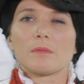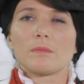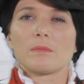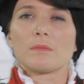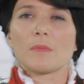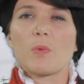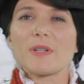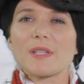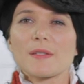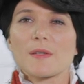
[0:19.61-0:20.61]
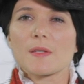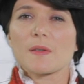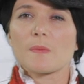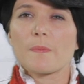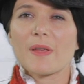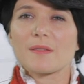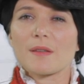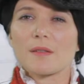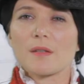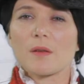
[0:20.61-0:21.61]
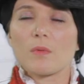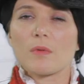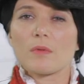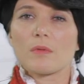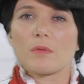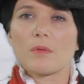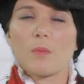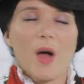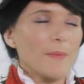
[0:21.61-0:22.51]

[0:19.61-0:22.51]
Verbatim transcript: Hmm, what is asbestos and why